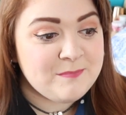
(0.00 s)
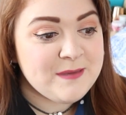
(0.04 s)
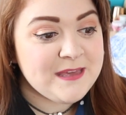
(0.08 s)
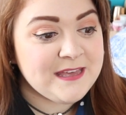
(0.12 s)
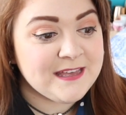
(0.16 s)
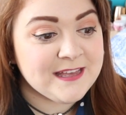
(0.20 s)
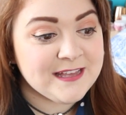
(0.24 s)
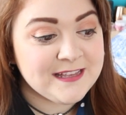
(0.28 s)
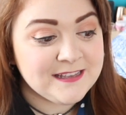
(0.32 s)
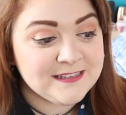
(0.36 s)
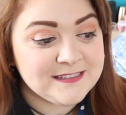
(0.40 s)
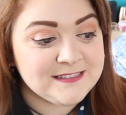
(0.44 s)

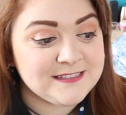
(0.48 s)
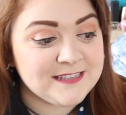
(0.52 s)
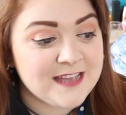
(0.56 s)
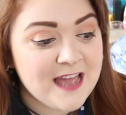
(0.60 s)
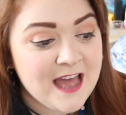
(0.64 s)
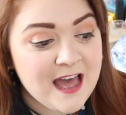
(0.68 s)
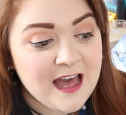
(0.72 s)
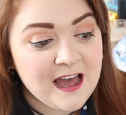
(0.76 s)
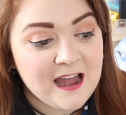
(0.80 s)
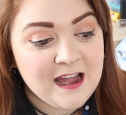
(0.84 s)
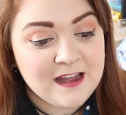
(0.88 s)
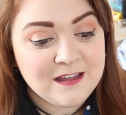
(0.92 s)
Because
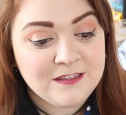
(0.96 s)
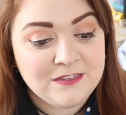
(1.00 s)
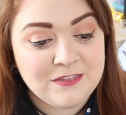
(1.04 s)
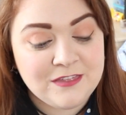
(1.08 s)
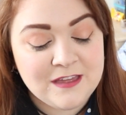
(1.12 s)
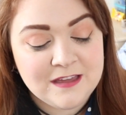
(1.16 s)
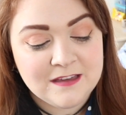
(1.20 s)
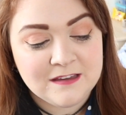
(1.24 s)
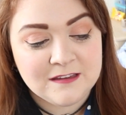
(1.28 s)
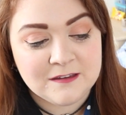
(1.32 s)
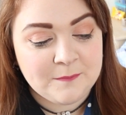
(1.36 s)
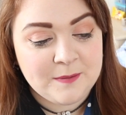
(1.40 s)
I
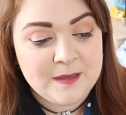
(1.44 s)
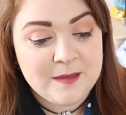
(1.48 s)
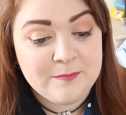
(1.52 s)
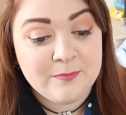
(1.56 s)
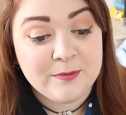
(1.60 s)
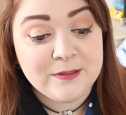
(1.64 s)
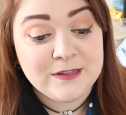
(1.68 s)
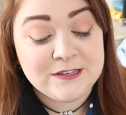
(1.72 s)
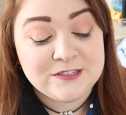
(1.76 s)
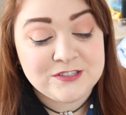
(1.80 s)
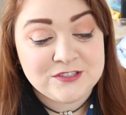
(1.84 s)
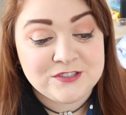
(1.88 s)
think
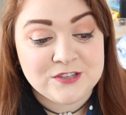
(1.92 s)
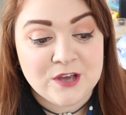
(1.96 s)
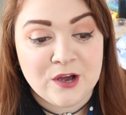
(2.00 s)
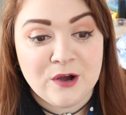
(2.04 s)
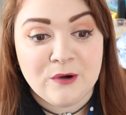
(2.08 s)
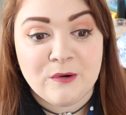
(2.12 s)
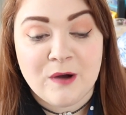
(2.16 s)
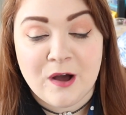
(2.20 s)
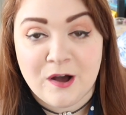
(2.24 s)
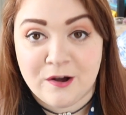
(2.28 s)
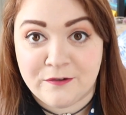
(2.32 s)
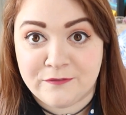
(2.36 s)
people are
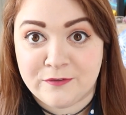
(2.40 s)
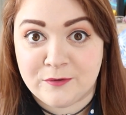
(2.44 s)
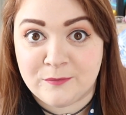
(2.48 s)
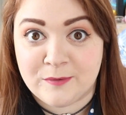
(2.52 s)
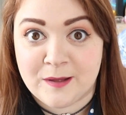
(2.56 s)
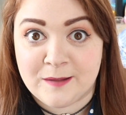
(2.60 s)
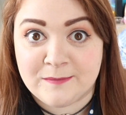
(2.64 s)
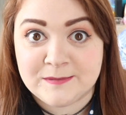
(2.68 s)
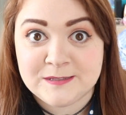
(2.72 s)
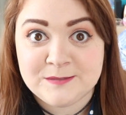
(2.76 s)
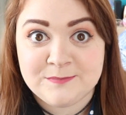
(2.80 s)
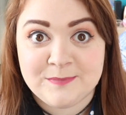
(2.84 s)
so
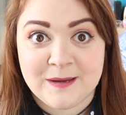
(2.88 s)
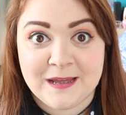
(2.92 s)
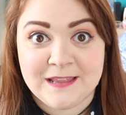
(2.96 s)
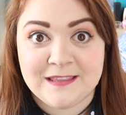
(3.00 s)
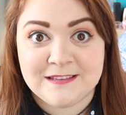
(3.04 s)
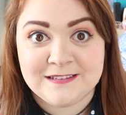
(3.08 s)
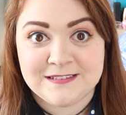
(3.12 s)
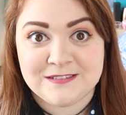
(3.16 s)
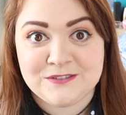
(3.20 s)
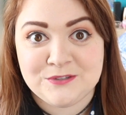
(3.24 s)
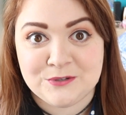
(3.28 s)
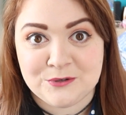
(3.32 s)
overwhelmed by
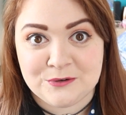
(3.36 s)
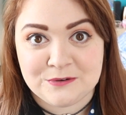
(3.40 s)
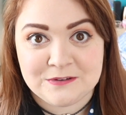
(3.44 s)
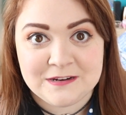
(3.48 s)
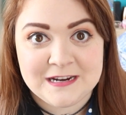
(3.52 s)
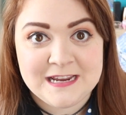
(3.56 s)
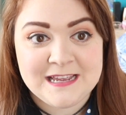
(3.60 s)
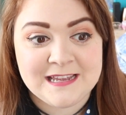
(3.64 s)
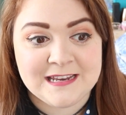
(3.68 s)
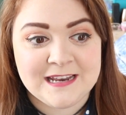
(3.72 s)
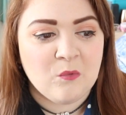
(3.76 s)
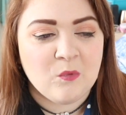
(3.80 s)
this
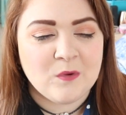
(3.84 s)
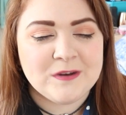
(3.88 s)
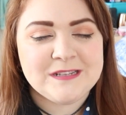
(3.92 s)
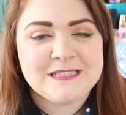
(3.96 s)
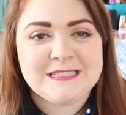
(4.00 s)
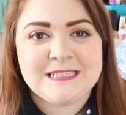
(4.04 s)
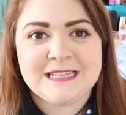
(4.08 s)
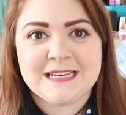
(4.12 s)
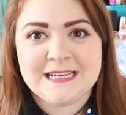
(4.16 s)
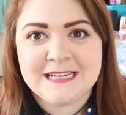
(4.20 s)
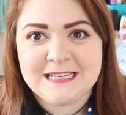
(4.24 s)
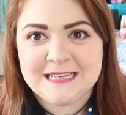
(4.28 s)
story and
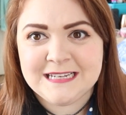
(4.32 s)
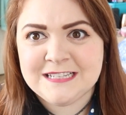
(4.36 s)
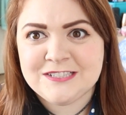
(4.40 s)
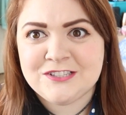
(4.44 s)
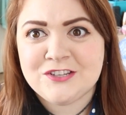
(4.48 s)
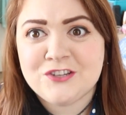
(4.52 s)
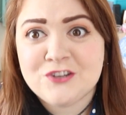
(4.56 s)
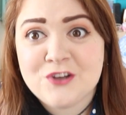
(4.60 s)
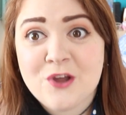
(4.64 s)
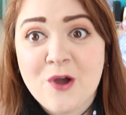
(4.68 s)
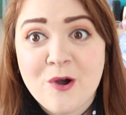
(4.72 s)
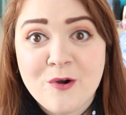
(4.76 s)
wanting
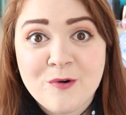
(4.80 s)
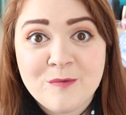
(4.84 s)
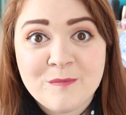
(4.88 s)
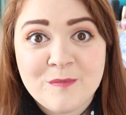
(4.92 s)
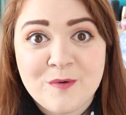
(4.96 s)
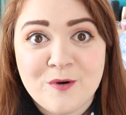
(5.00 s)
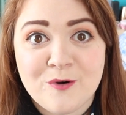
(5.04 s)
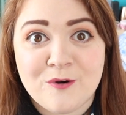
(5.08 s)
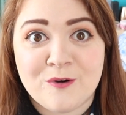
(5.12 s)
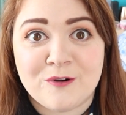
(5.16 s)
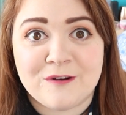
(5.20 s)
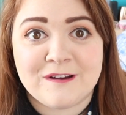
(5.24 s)
to know
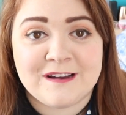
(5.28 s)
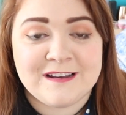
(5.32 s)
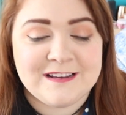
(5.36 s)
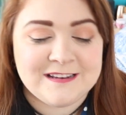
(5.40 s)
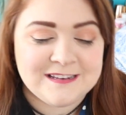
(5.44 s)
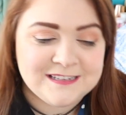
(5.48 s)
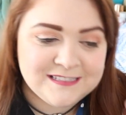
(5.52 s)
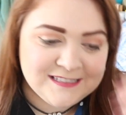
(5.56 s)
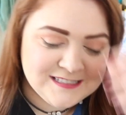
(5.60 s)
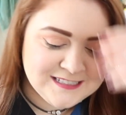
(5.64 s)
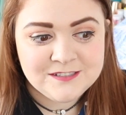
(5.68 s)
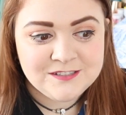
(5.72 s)
more
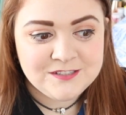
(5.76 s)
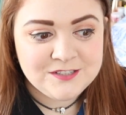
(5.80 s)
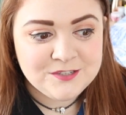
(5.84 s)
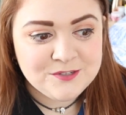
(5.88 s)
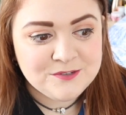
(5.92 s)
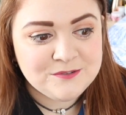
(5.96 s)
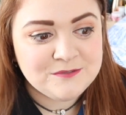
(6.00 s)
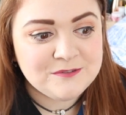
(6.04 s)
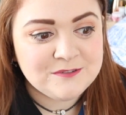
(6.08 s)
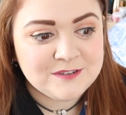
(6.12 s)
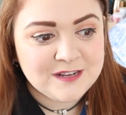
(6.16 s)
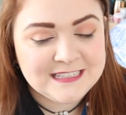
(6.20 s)
and
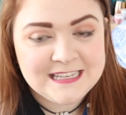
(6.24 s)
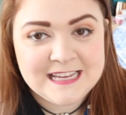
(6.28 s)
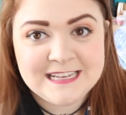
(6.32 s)
to